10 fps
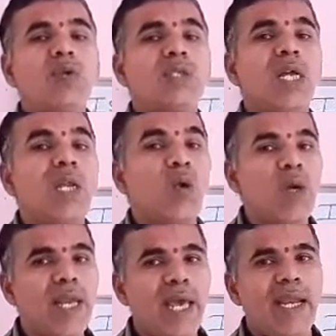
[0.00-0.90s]
the
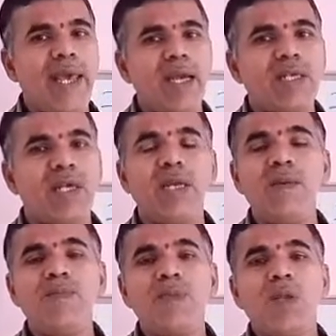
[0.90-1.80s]
nuclear
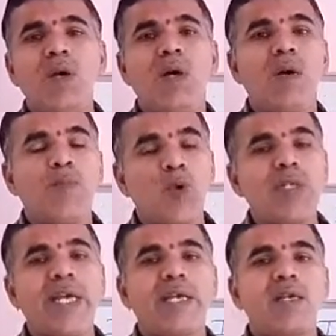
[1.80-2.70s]
reactor
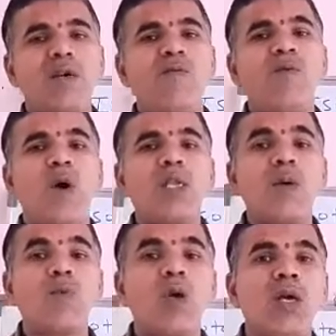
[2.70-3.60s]
project for
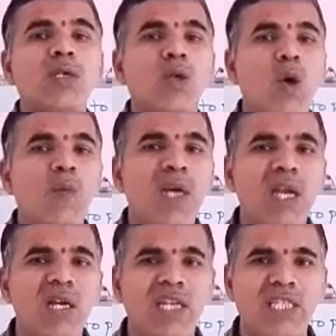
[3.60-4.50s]
the production of
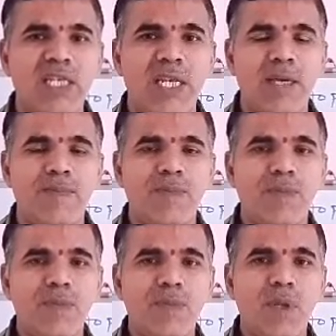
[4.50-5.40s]
electricity.
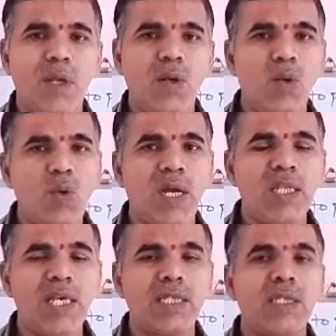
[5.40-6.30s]
Look
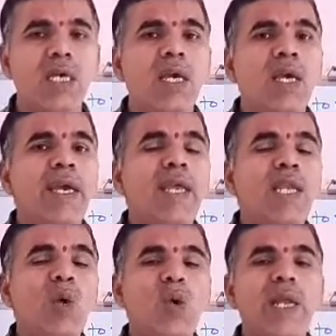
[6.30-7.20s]
at this.
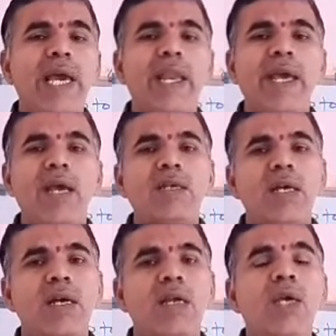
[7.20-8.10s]
In nuclear
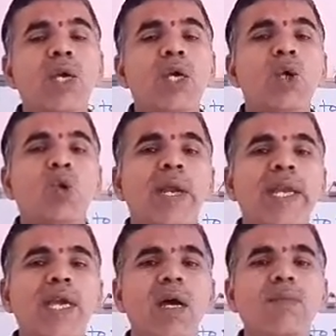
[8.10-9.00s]
reactor,
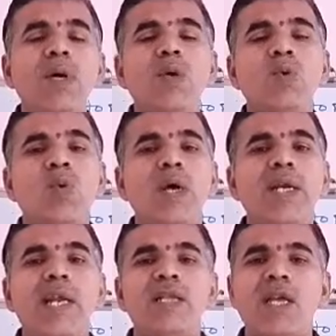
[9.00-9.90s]
uranium
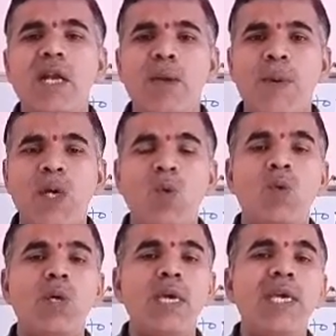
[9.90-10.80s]

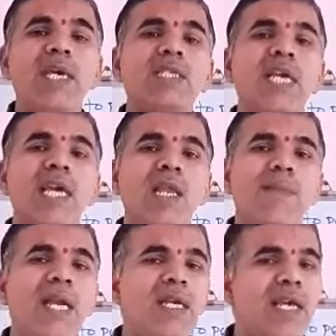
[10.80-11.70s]
235 is
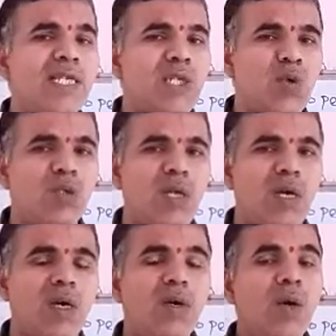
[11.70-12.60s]
element is used
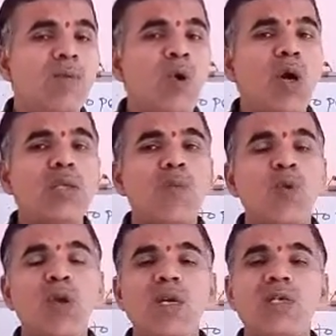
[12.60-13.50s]
for the
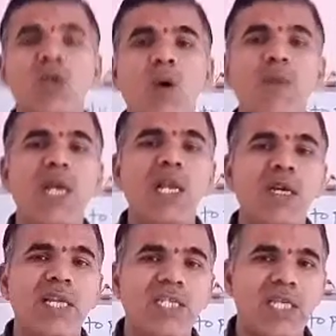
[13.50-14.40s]
production of
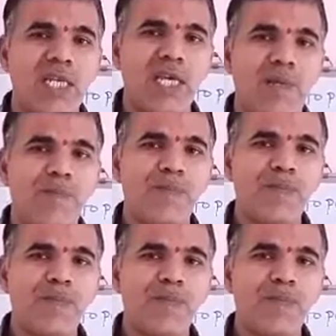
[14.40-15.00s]
electricity.